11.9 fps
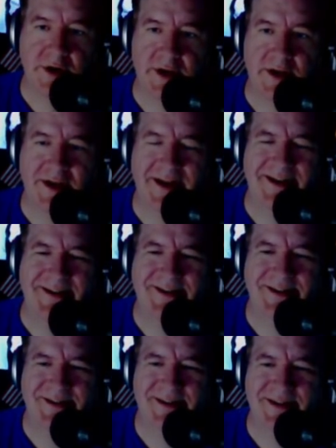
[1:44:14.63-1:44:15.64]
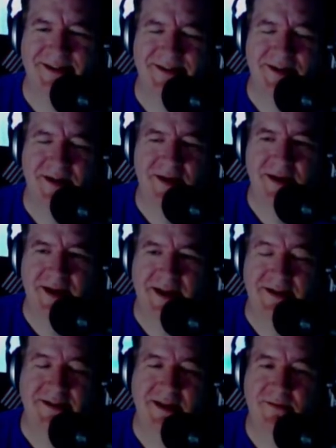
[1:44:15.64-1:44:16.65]
And it's just it
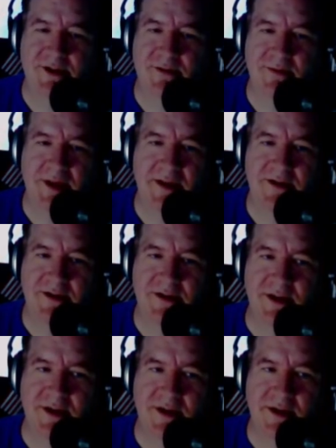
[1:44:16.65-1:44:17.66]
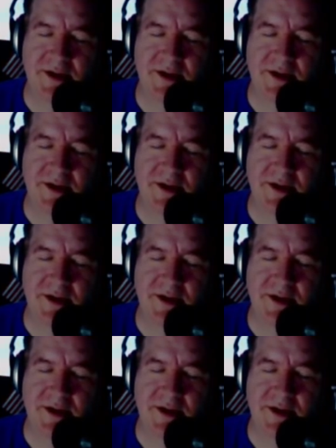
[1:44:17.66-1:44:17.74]
seems to be just a